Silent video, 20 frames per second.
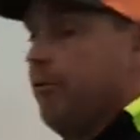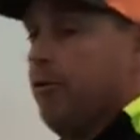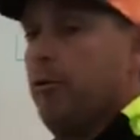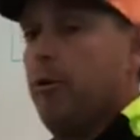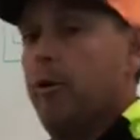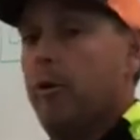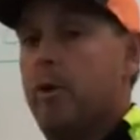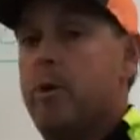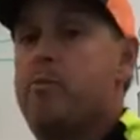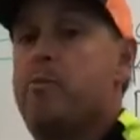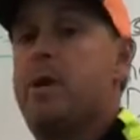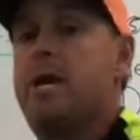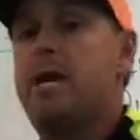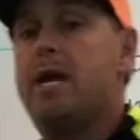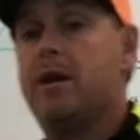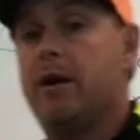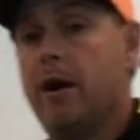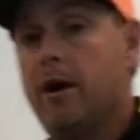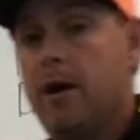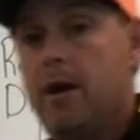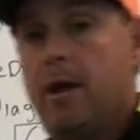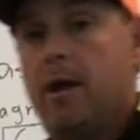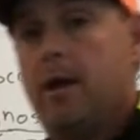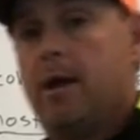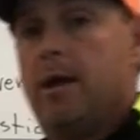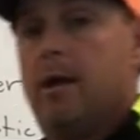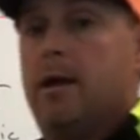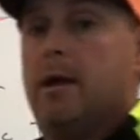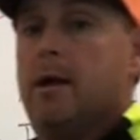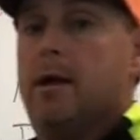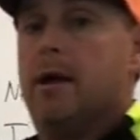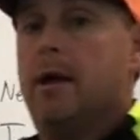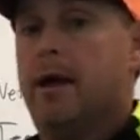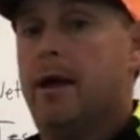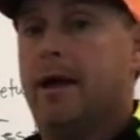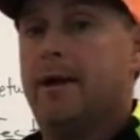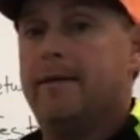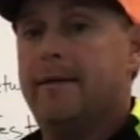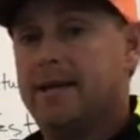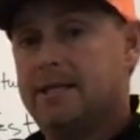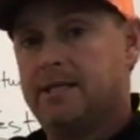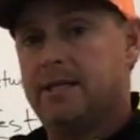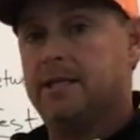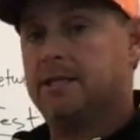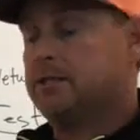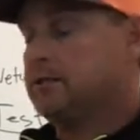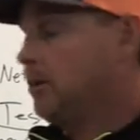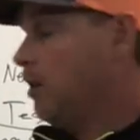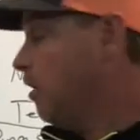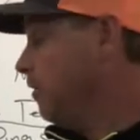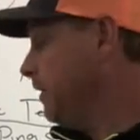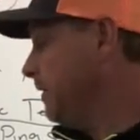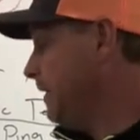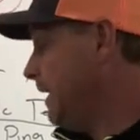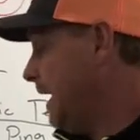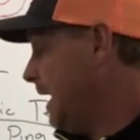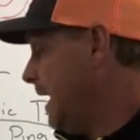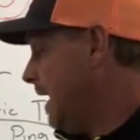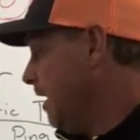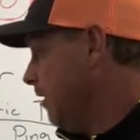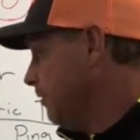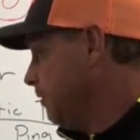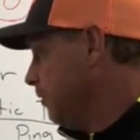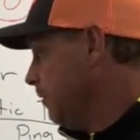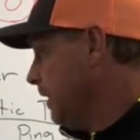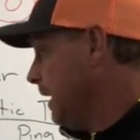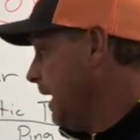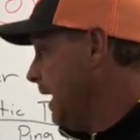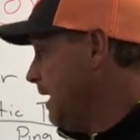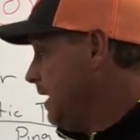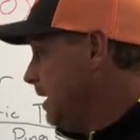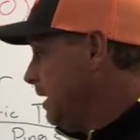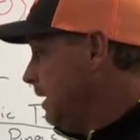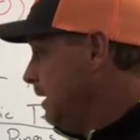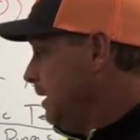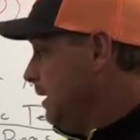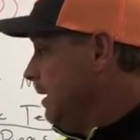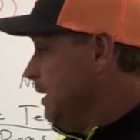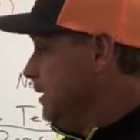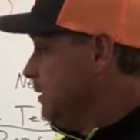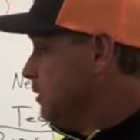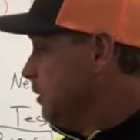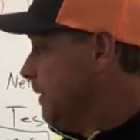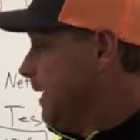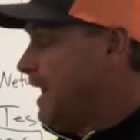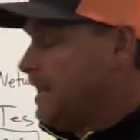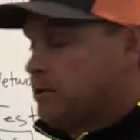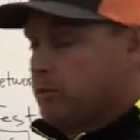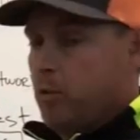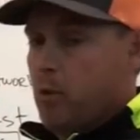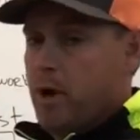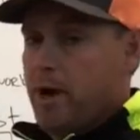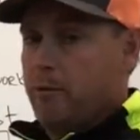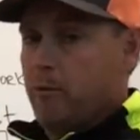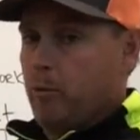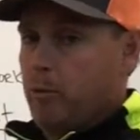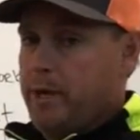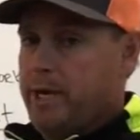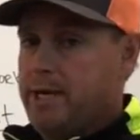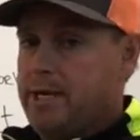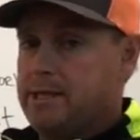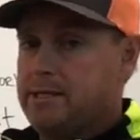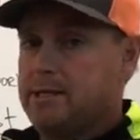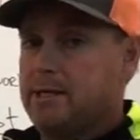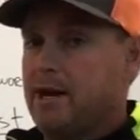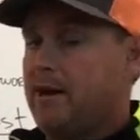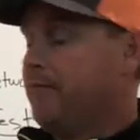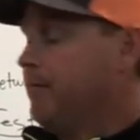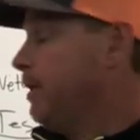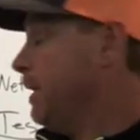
through a repeater that's installed in the house. Okay, so that's what Rediscover